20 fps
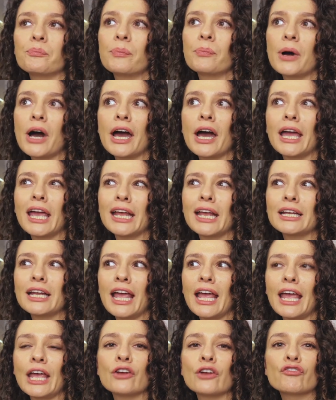buying
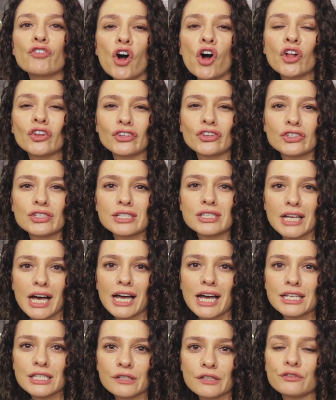a wrong
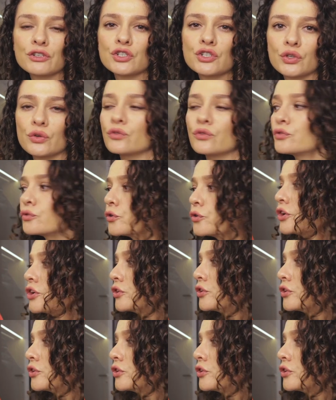size of a shoe for